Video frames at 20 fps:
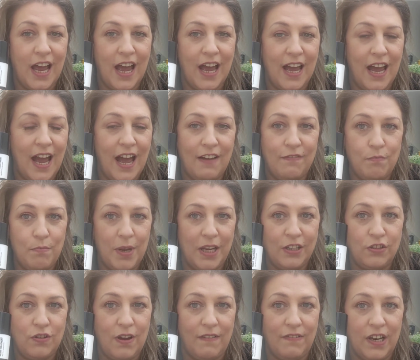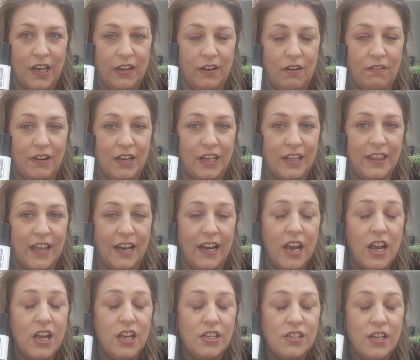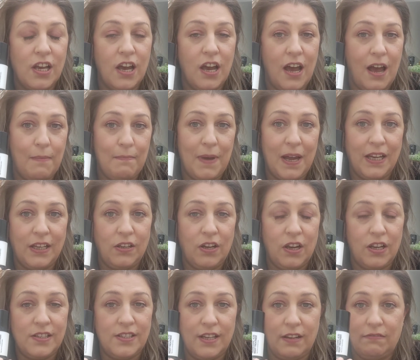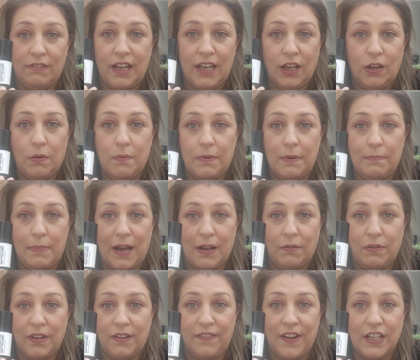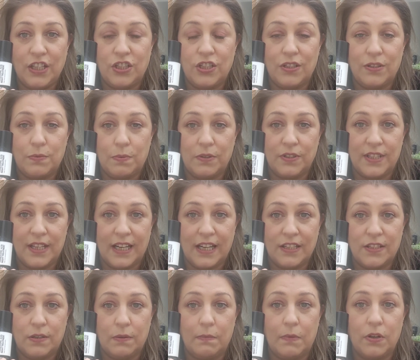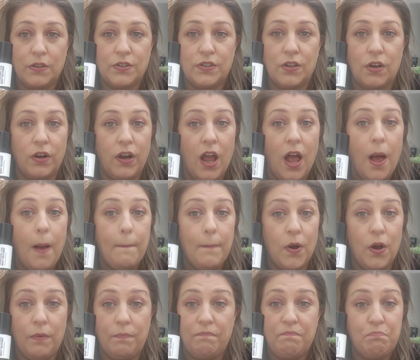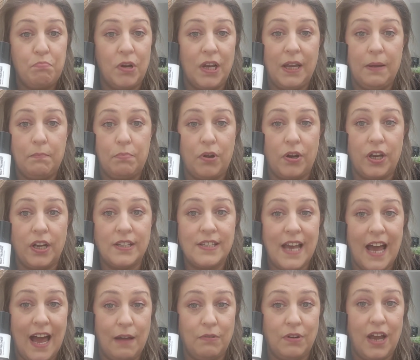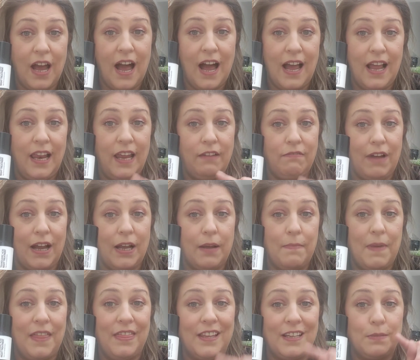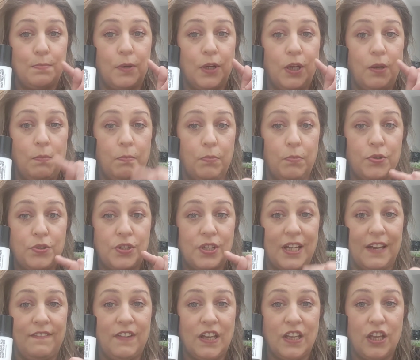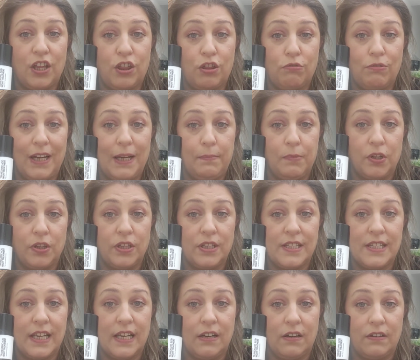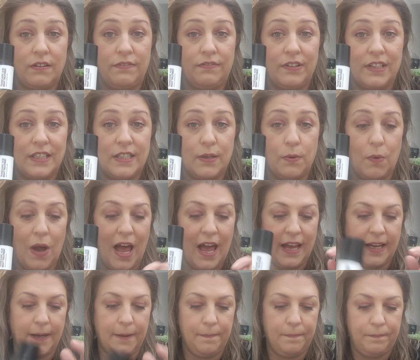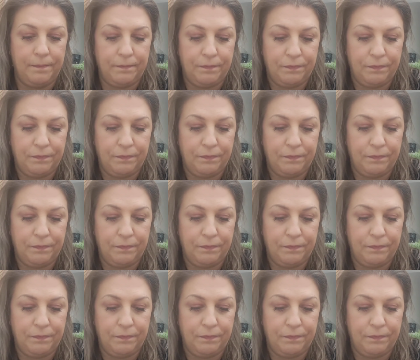I haven't been travelling or anything, so I might notice it really coming back with a vengeance once I get some more sun. But brilliant product. I would highly recommend this, but you must give it the 3 months in order for it to work.